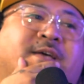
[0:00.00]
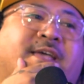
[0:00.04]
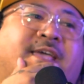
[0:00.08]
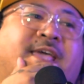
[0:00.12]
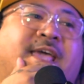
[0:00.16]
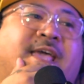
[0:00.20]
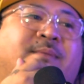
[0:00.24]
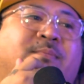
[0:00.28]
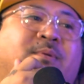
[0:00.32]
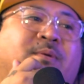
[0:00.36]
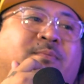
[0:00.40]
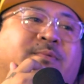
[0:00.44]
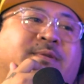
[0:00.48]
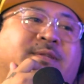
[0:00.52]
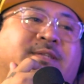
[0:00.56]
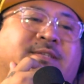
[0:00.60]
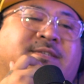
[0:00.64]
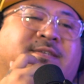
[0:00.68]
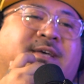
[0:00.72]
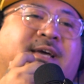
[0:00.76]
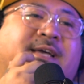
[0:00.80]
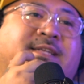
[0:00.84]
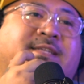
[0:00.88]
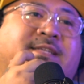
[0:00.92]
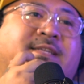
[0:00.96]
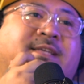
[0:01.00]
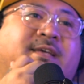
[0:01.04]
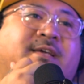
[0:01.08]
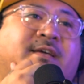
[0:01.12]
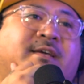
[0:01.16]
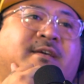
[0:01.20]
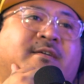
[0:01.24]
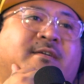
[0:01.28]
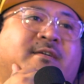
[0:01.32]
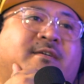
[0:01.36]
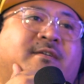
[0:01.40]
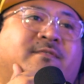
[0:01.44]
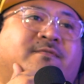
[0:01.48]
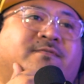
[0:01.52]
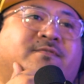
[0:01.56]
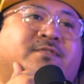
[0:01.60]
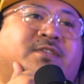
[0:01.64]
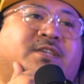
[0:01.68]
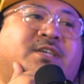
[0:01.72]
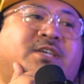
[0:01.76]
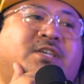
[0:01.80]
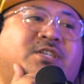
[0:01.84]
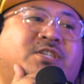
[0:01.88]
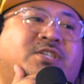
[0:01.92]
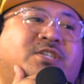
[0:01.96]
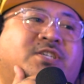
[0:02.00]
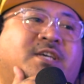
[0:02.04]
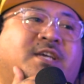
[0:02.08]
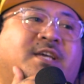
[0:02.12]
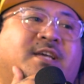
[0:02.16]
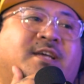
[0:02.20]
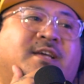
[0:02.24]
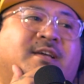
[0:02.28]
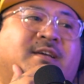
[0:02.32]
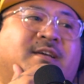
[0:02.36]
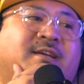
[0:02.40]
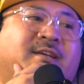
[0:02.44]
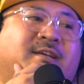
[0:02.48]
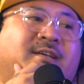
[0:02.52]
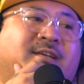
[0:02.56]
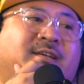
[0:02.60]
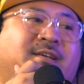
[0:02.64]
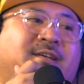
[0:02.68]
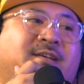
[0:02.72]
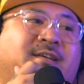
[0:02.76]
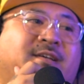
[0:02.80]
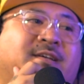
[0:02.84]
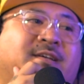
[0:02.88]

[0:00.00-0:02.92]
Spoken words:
Well, I came up with this idea of teaching